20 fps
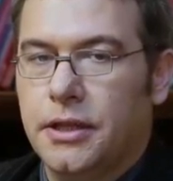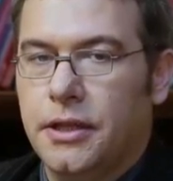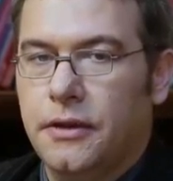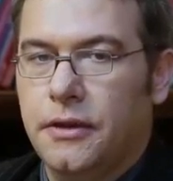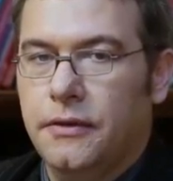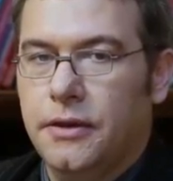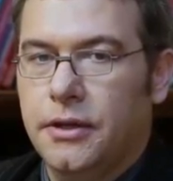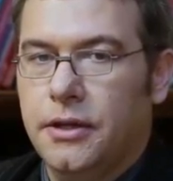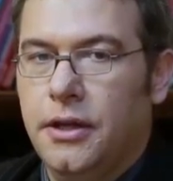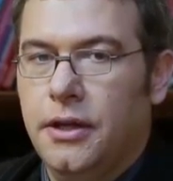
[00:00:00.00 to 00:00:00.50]

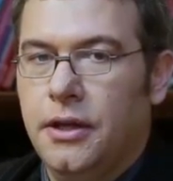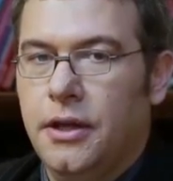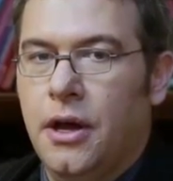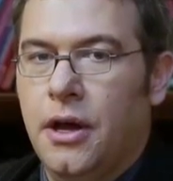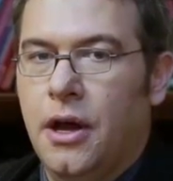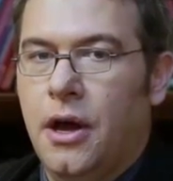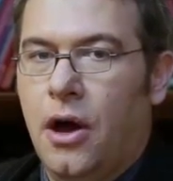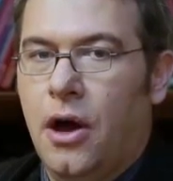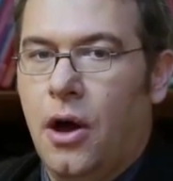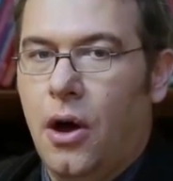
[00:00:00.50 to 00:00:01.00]
activity,
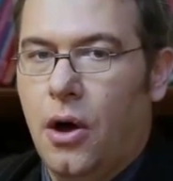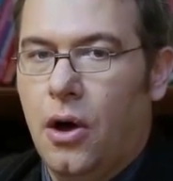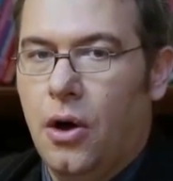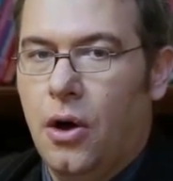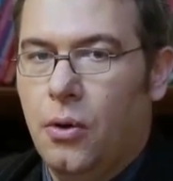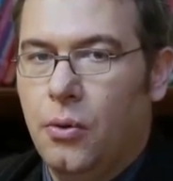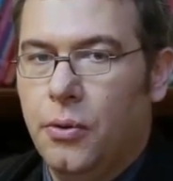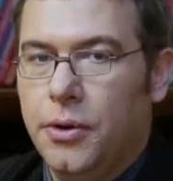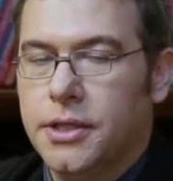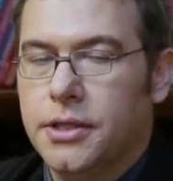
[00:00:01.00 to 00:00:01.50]

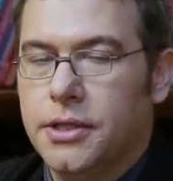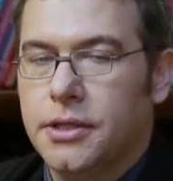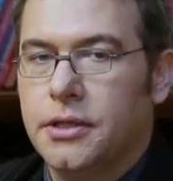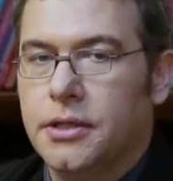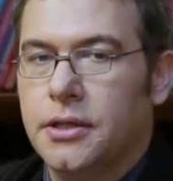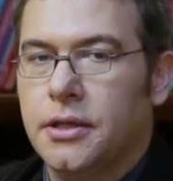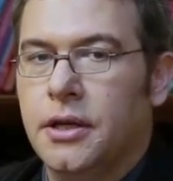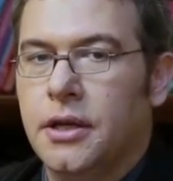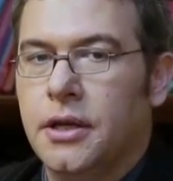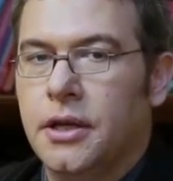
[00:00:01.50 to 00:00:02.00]

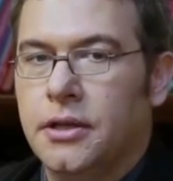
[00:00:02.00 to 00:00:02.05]
always